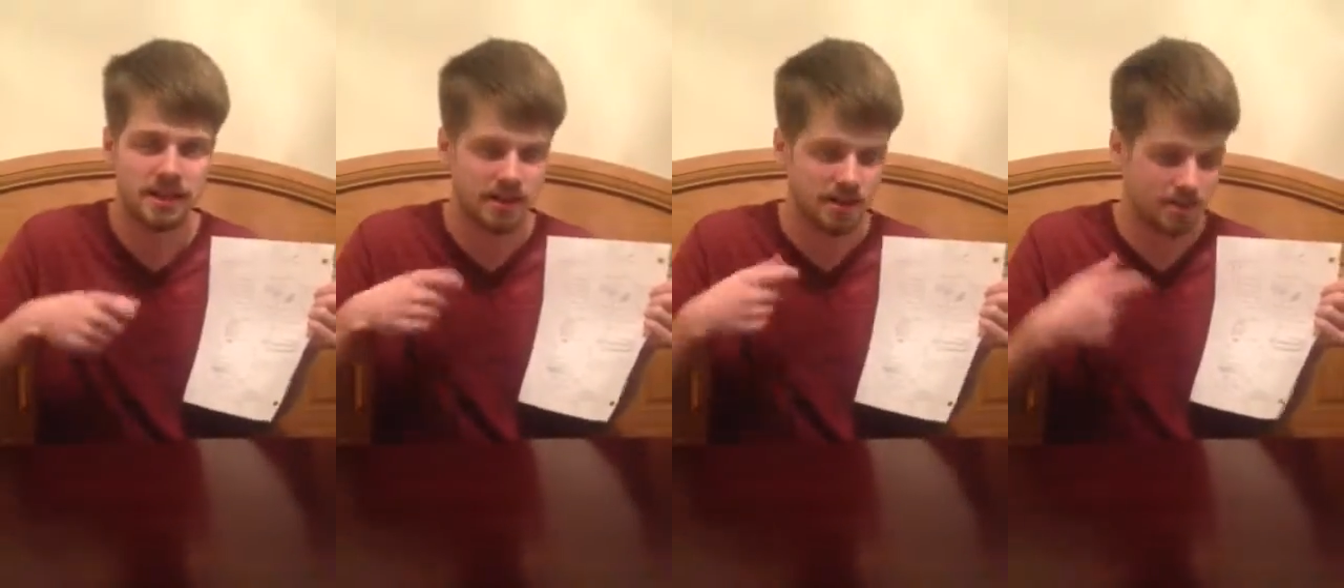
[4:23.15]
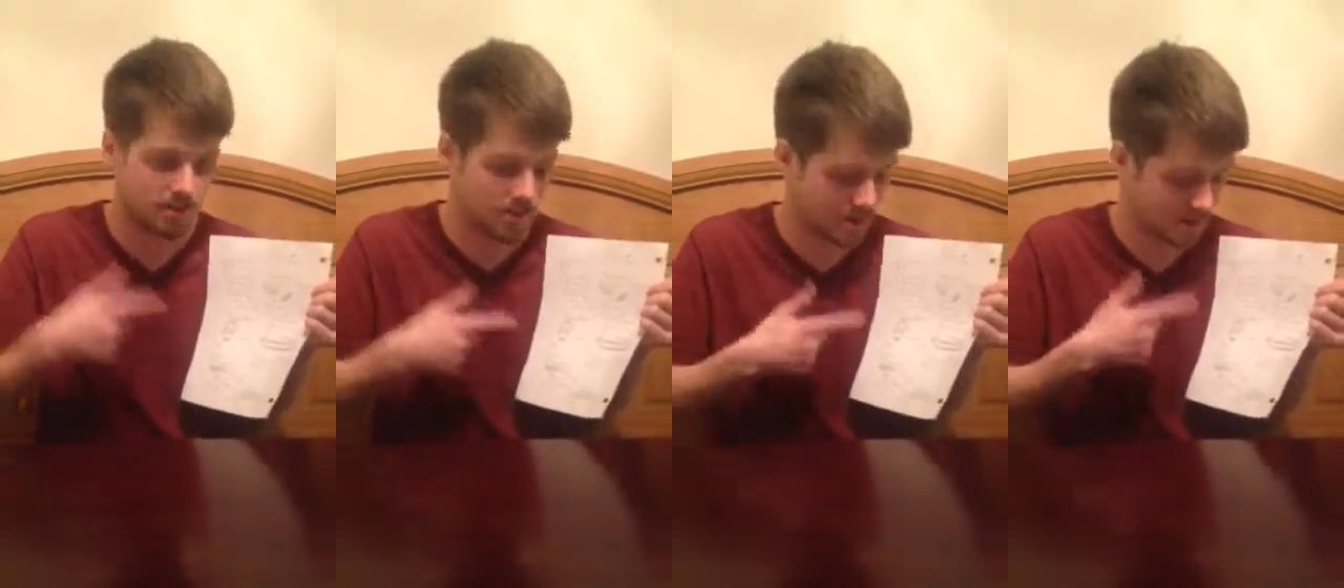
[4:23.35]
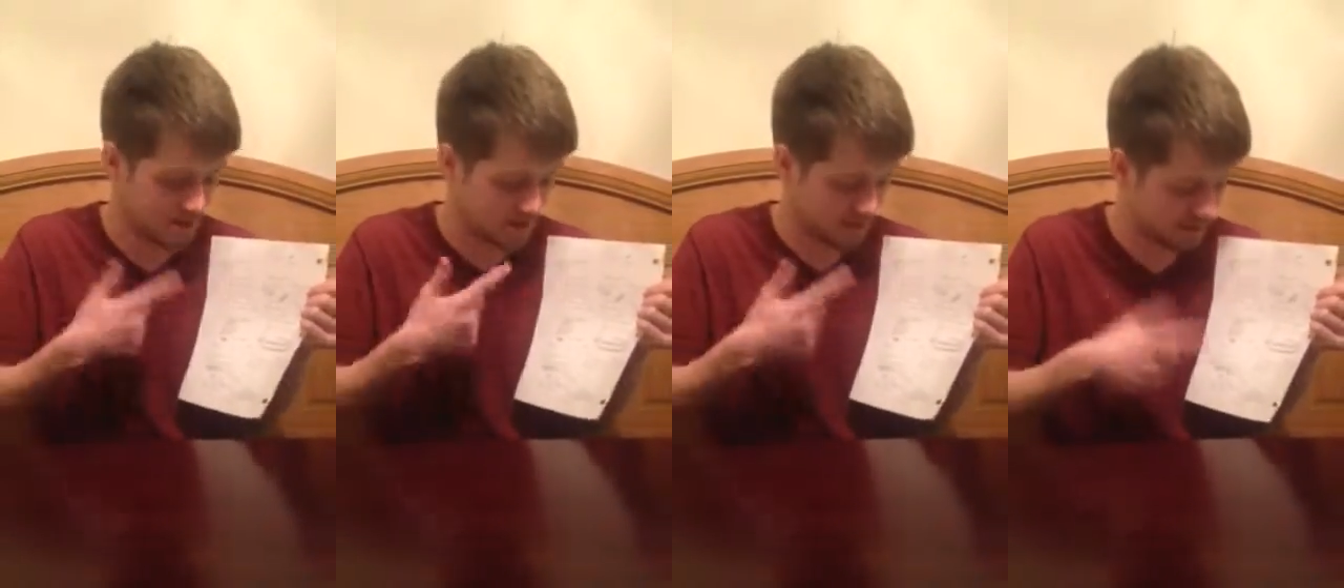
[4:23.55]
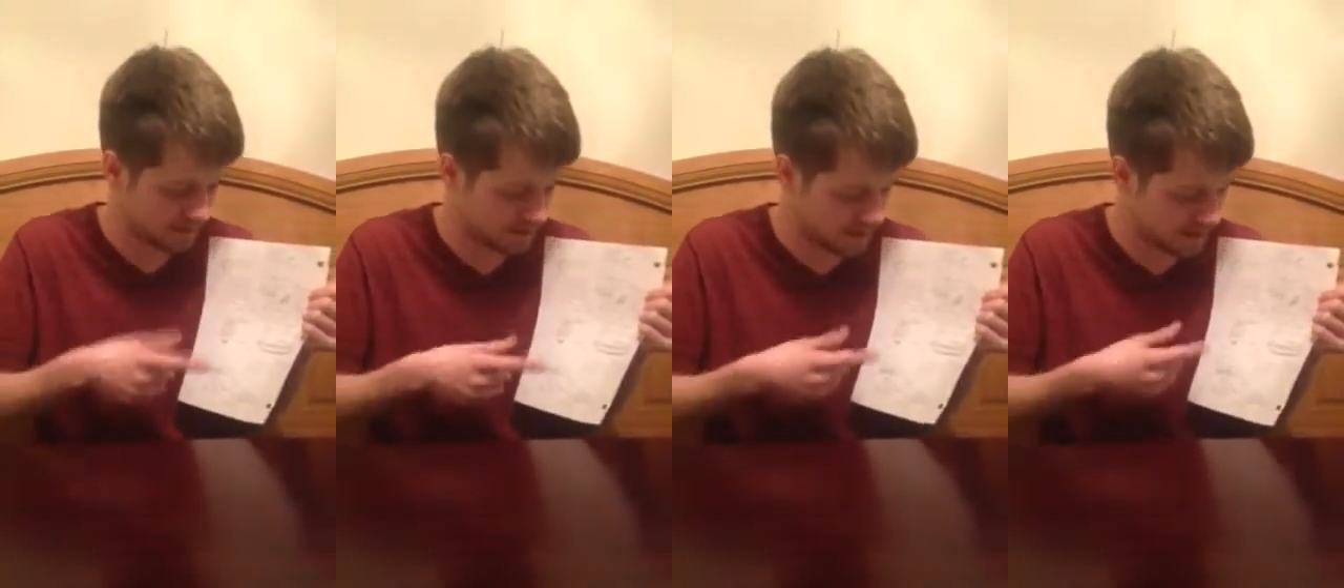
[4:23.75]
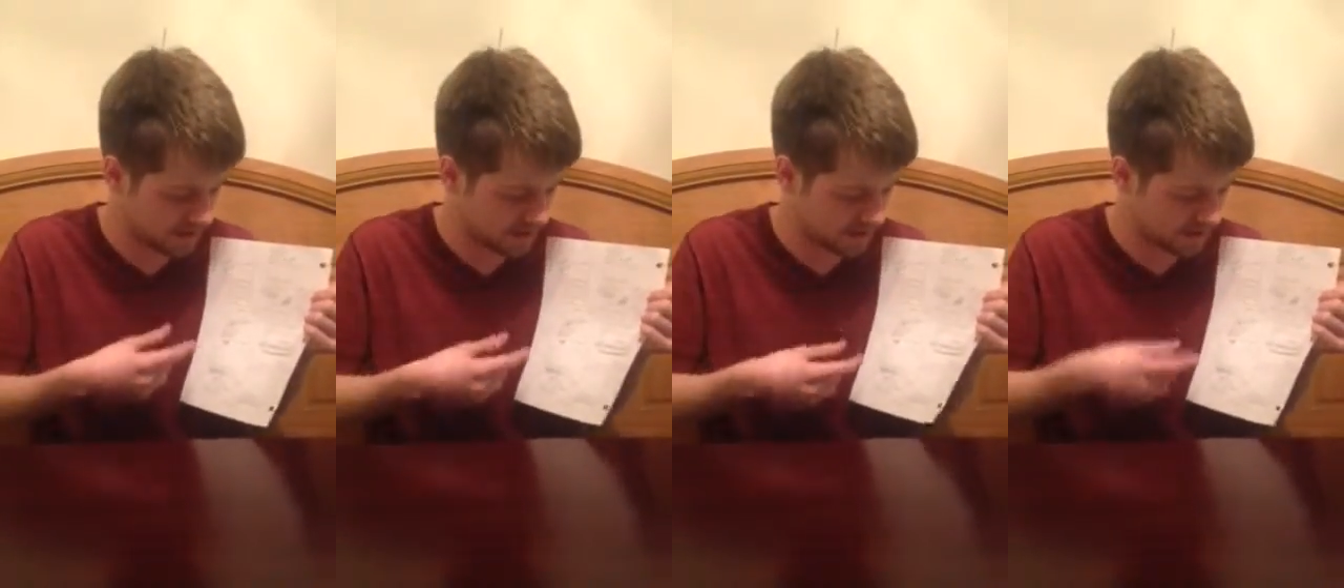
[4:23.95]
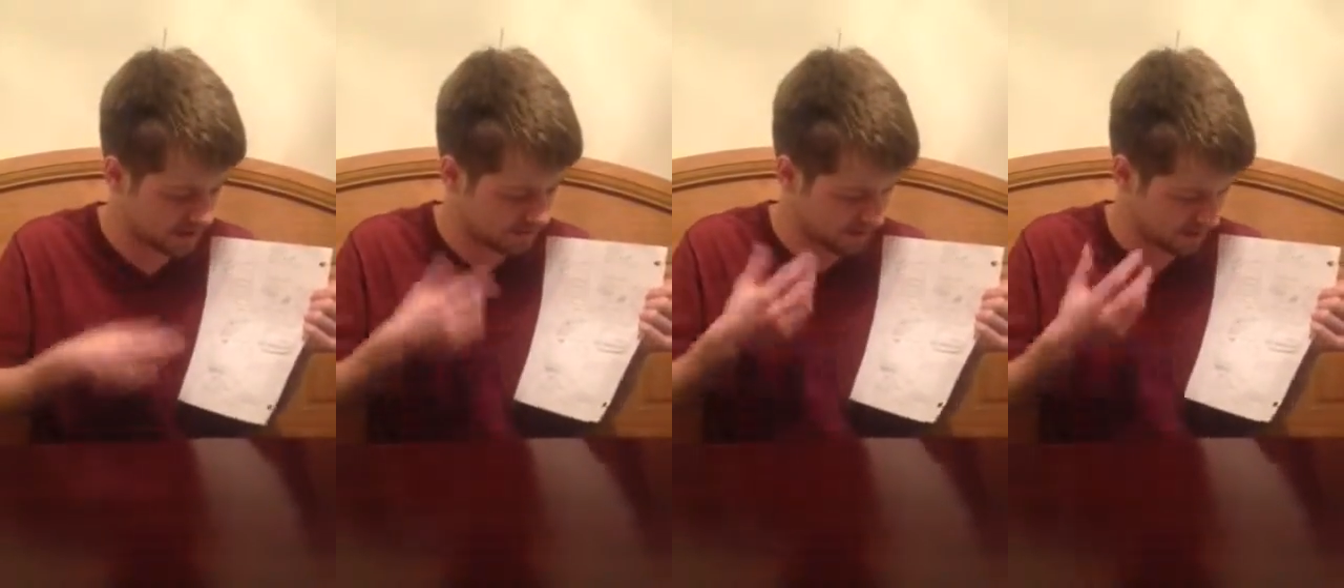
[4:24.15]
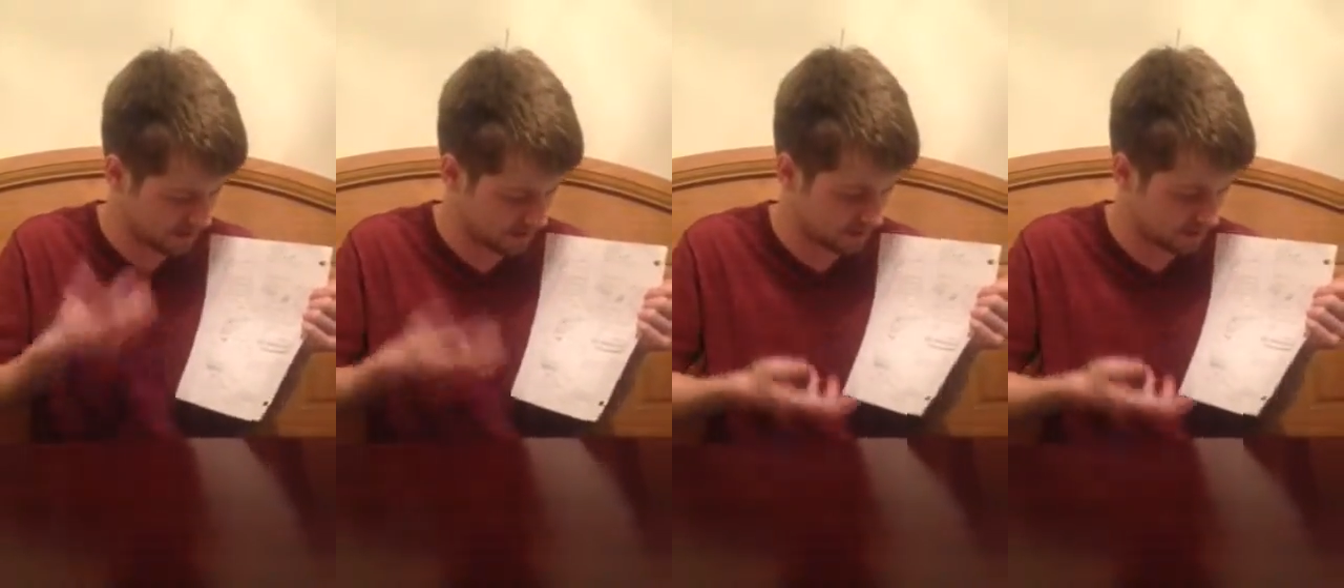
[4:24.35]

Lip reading: and you would also need